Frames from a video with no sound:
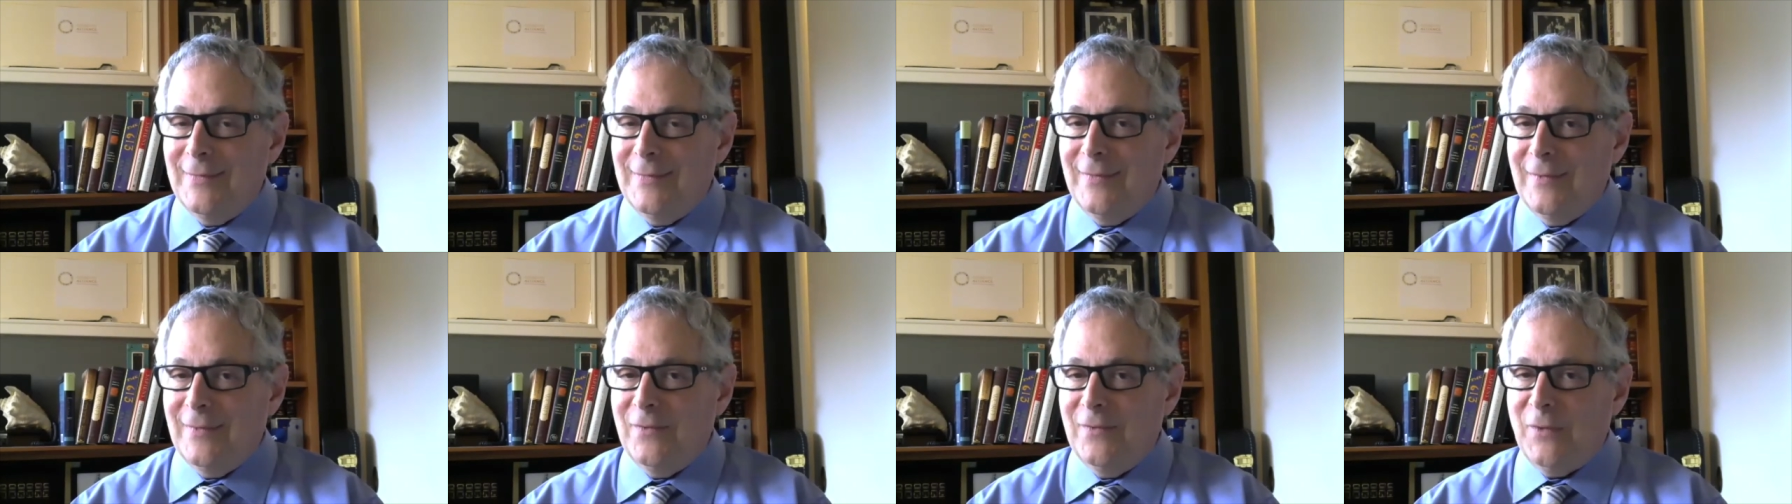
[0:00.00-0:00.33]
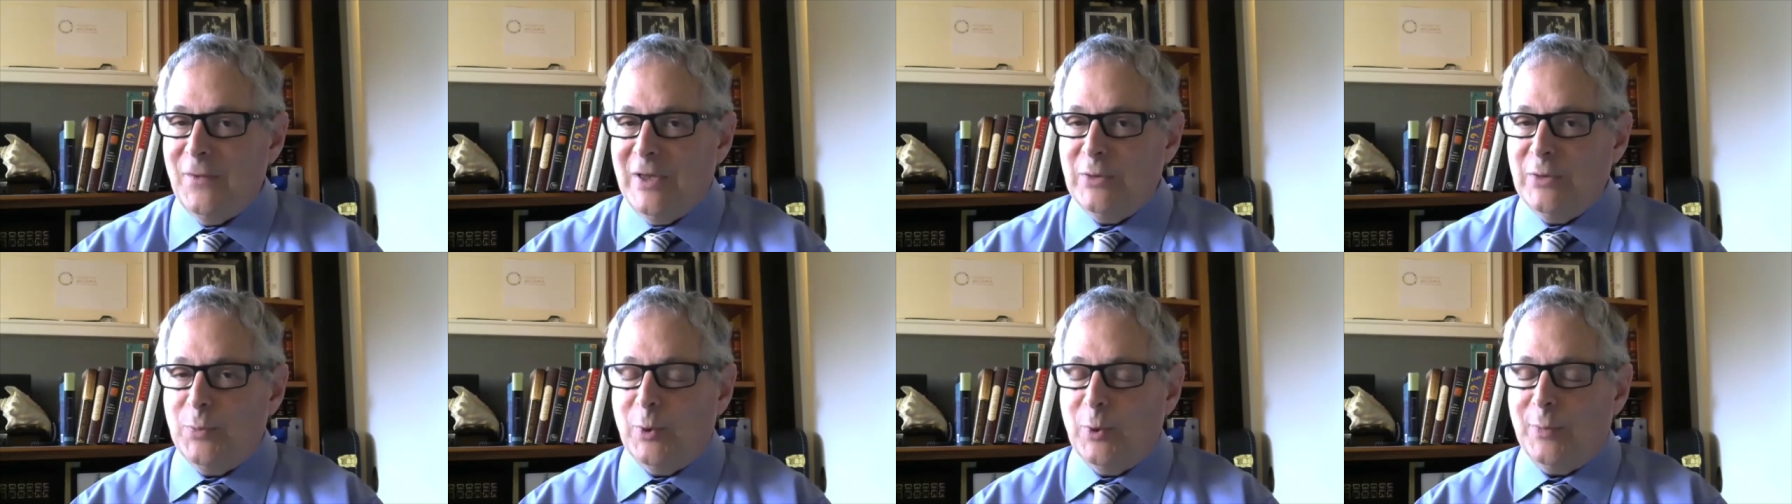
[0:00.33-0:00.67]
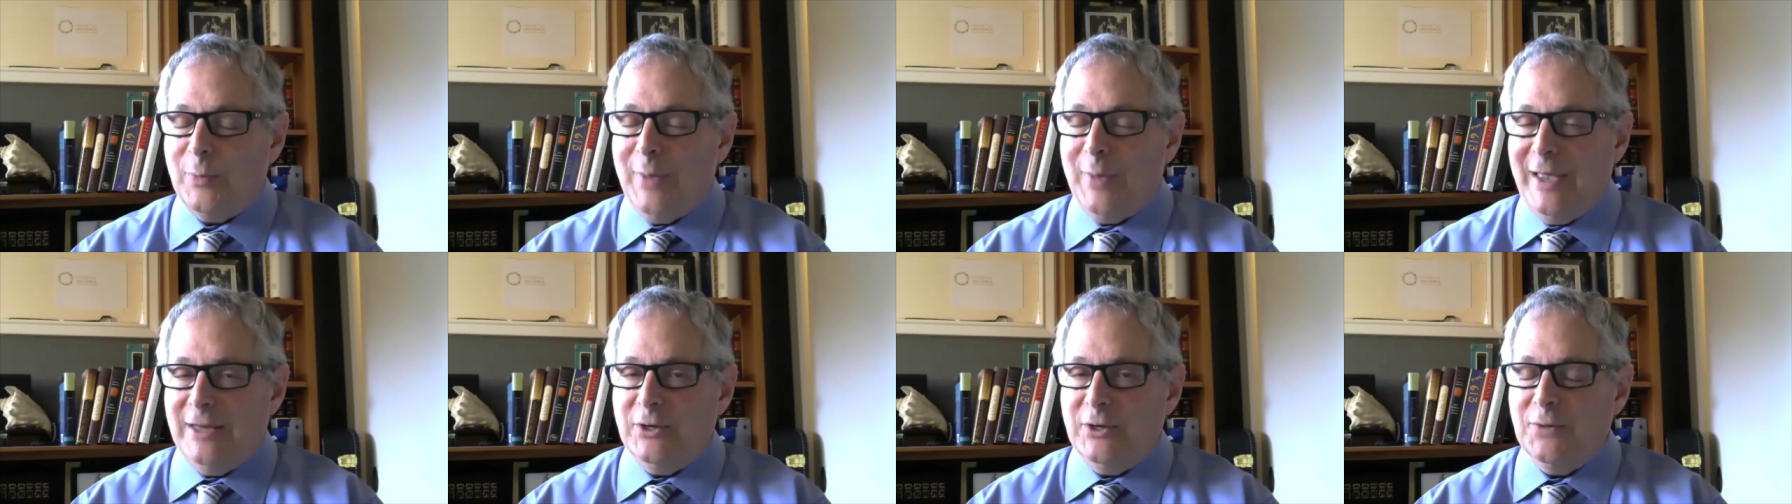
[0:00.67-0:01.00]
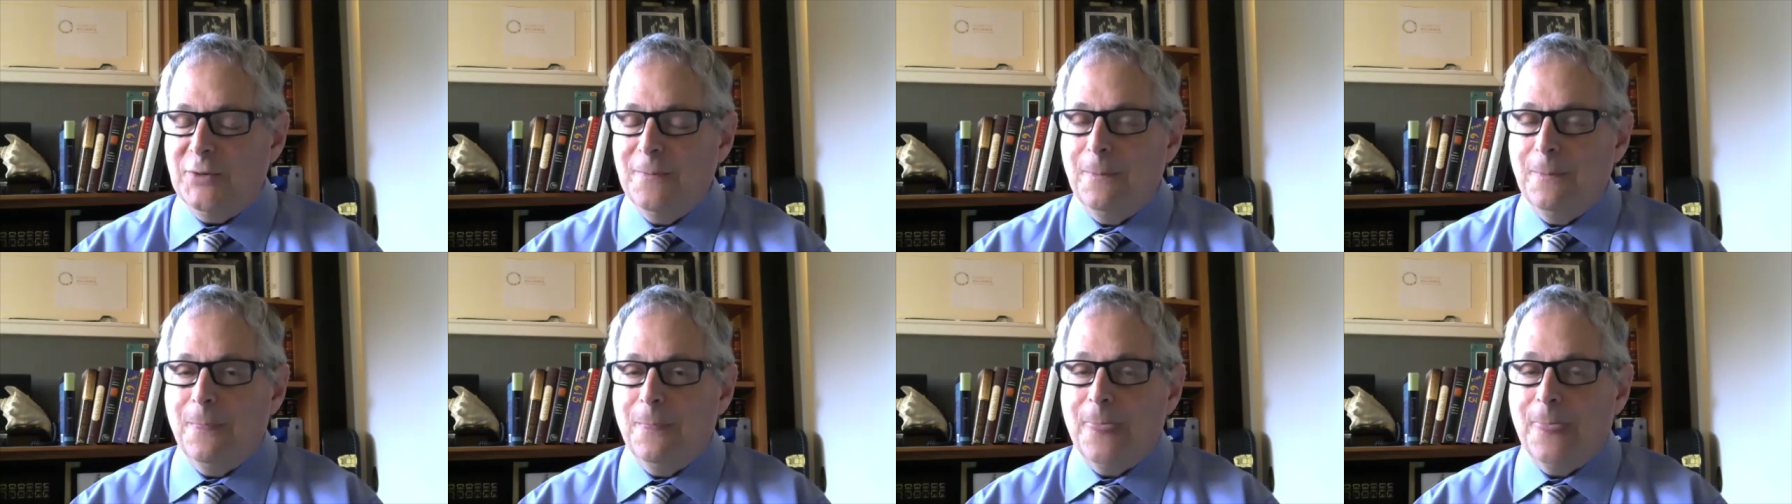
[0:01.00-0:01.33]
Facebook page.
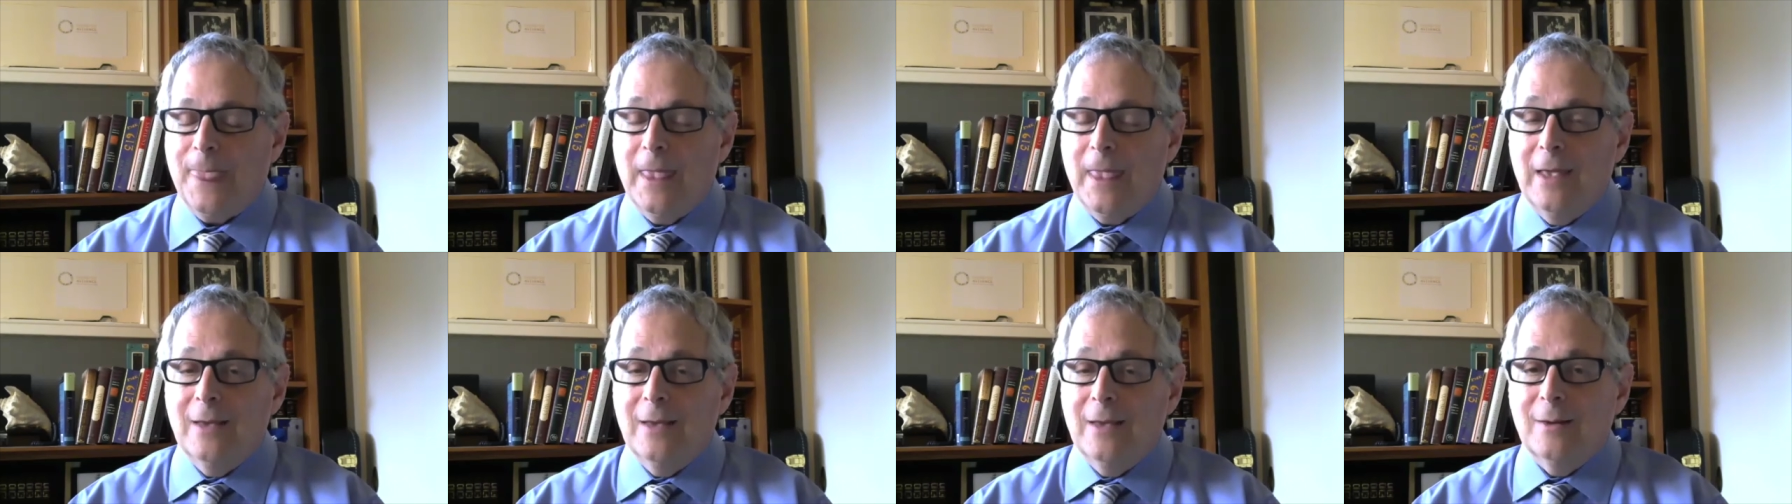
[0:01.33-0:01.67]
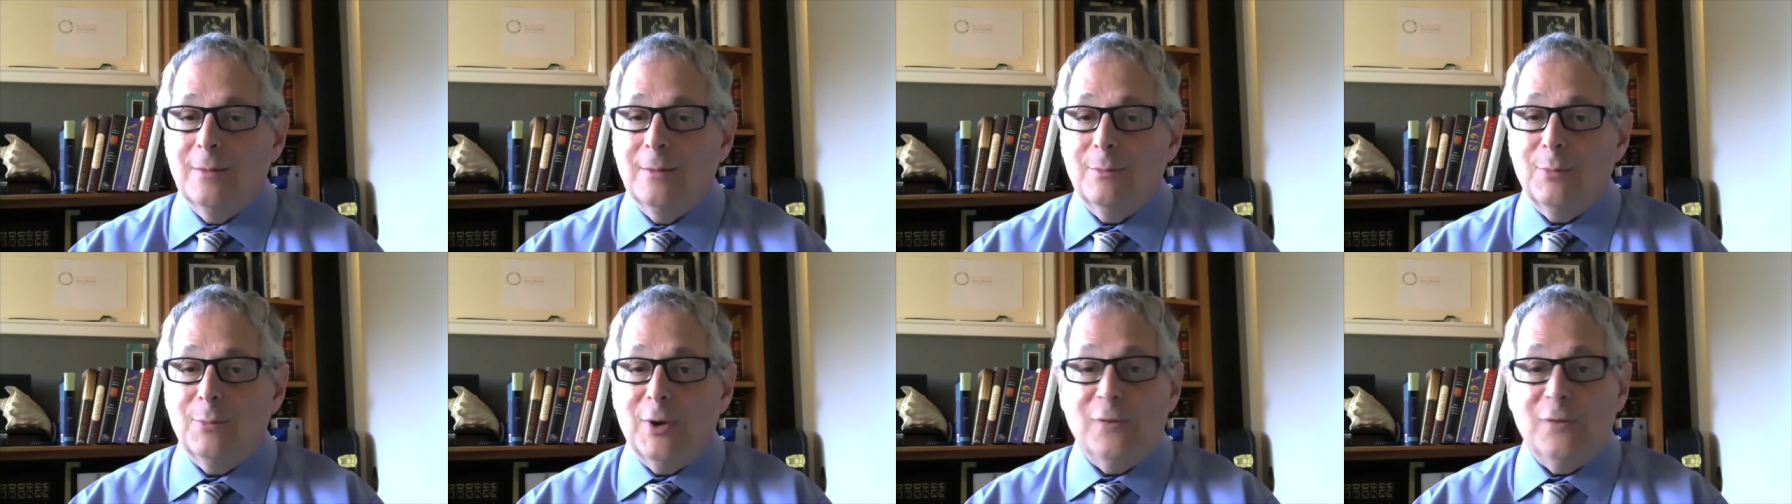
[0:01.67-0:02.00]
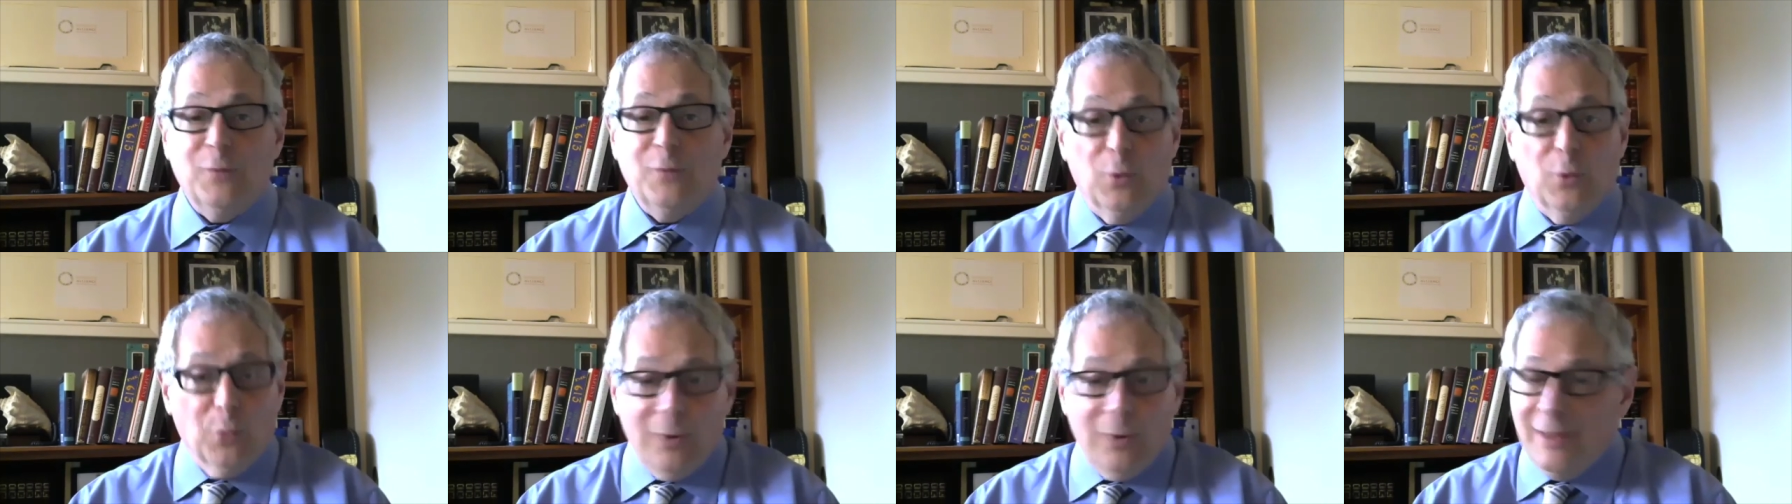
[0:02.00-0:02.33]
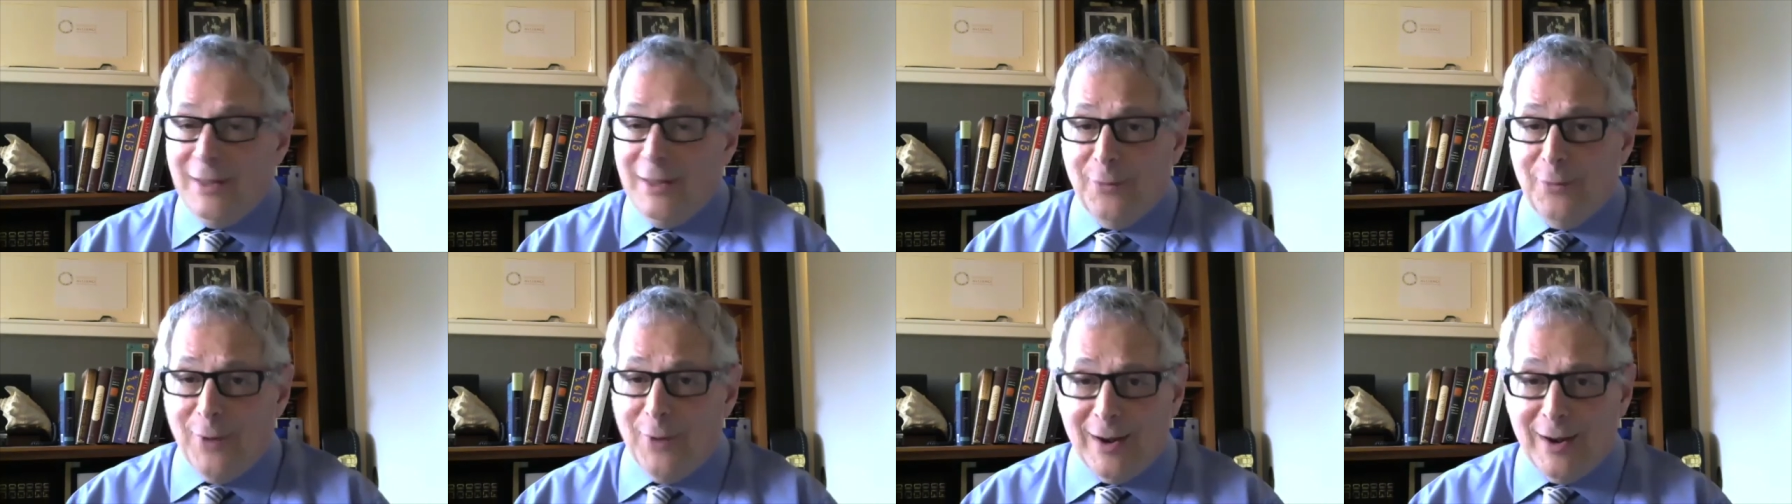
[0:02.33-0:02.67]
But if you
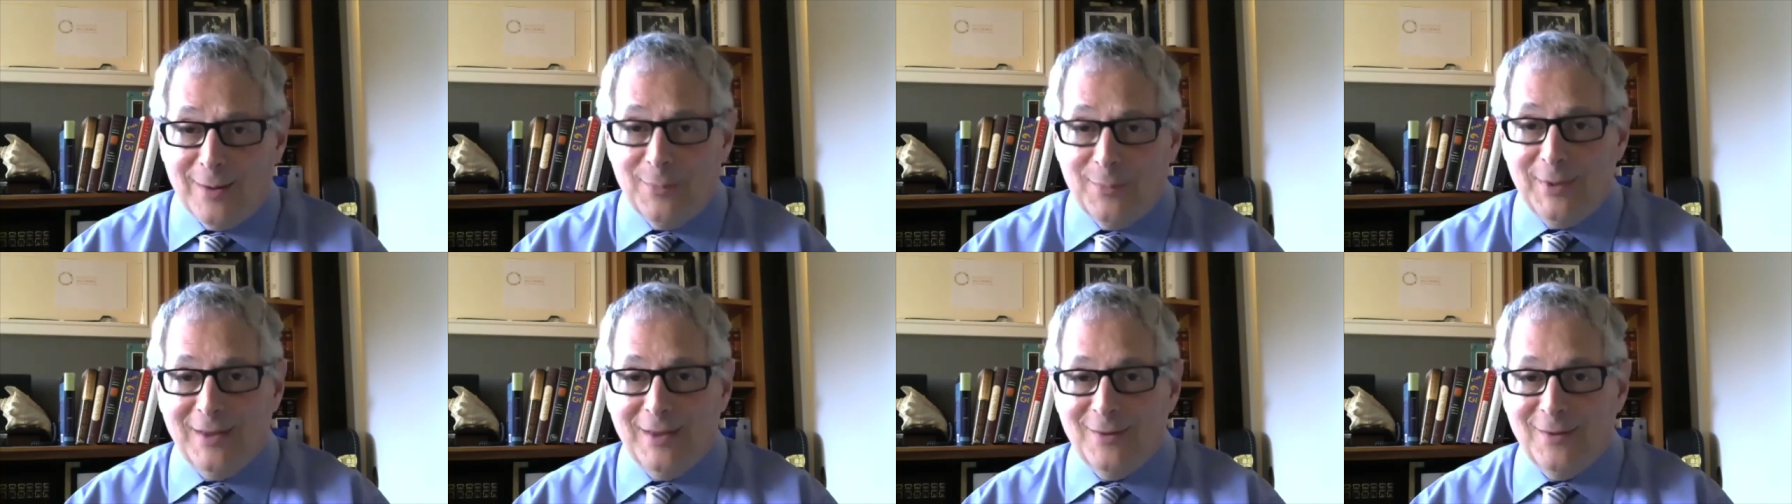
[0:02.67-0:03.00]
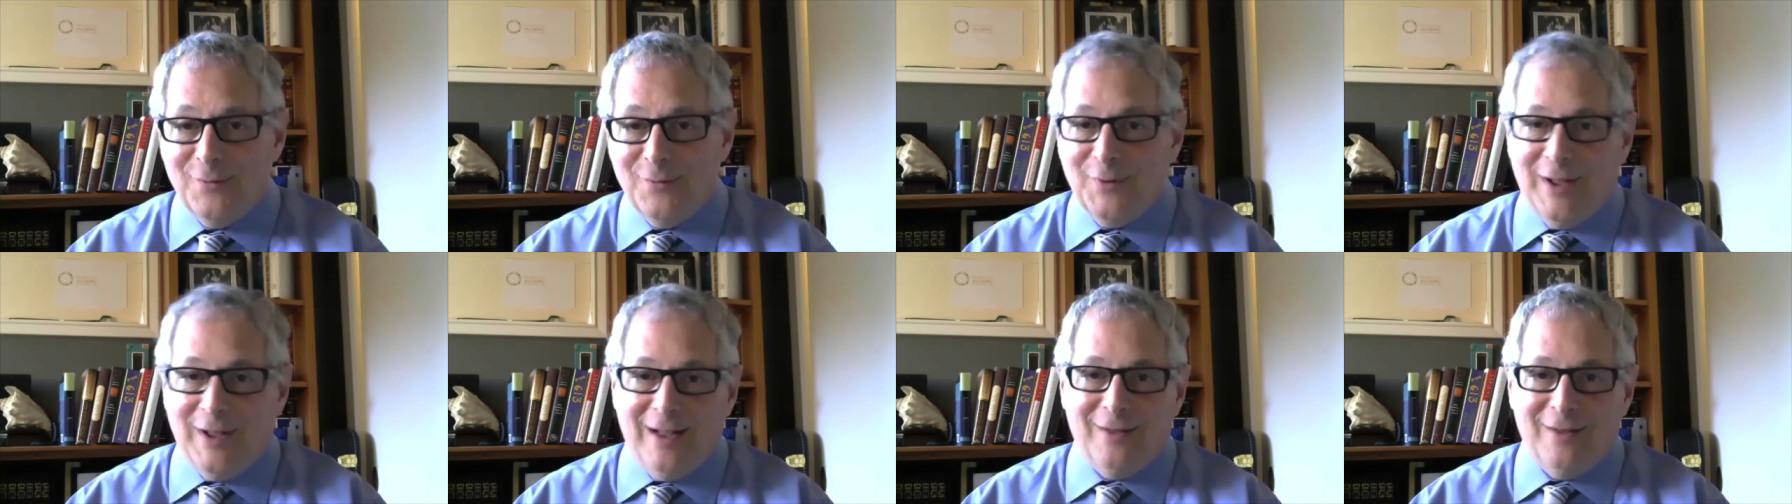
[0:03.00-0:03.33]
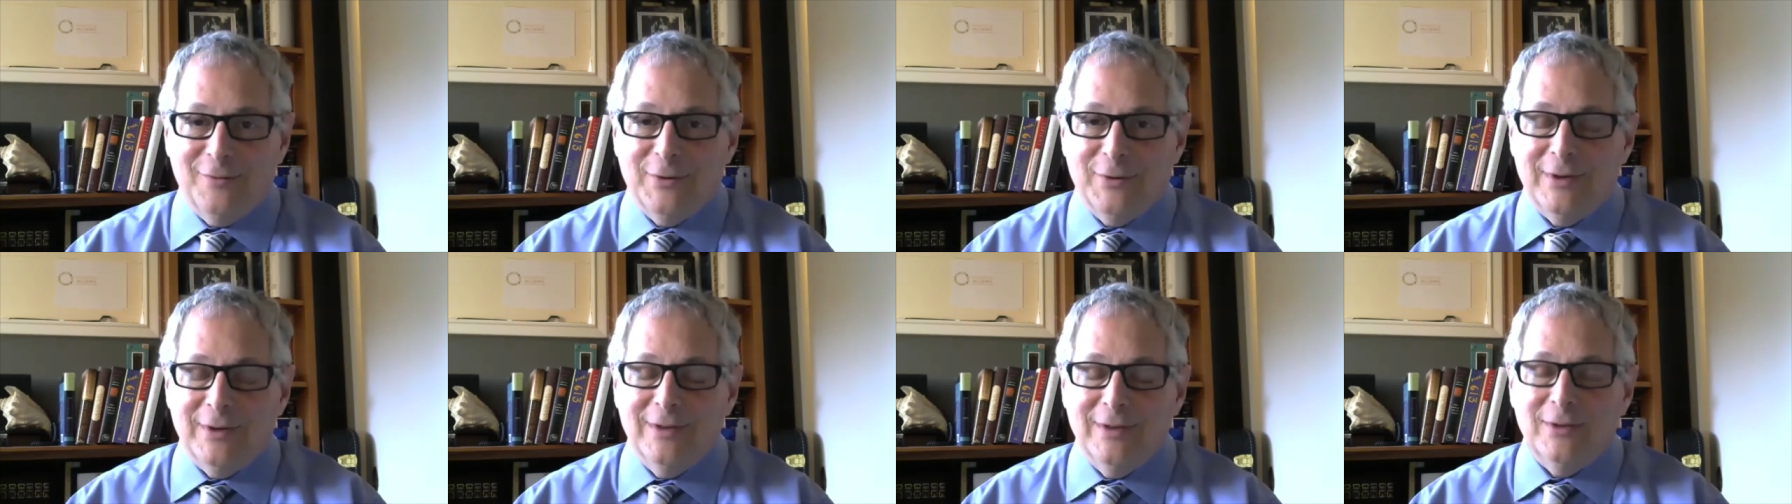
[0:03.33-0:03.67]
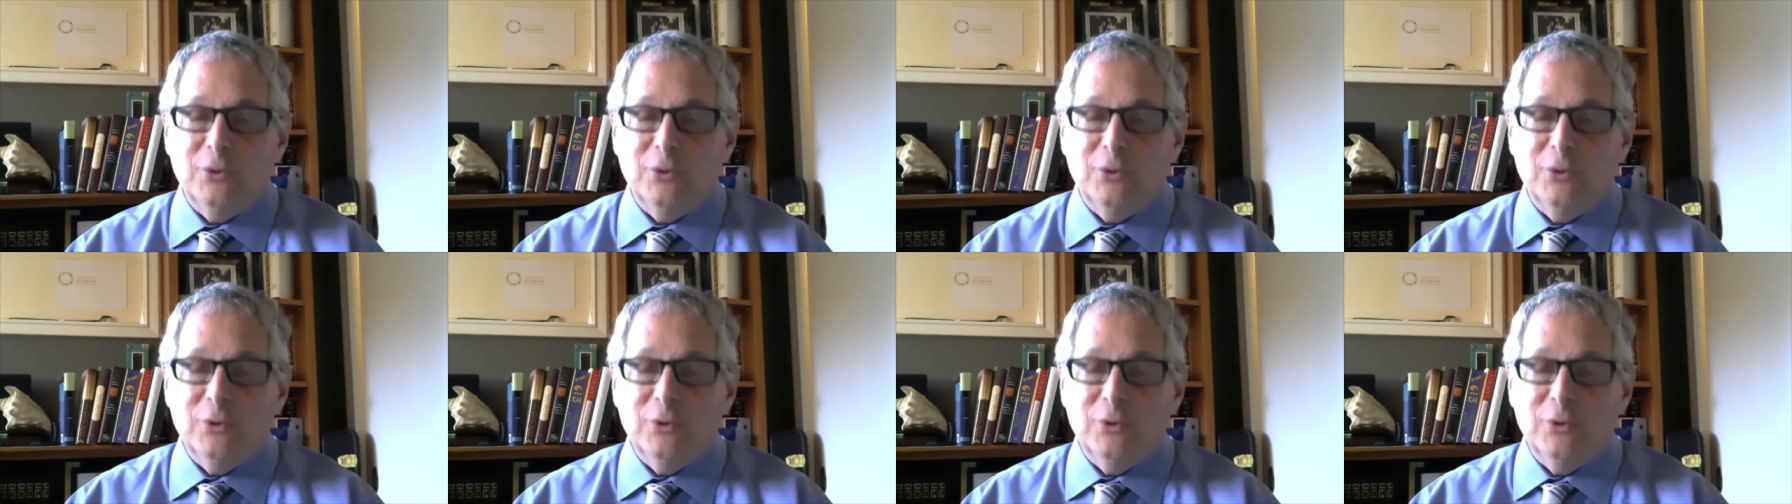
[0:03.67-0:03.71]
really want to be involved,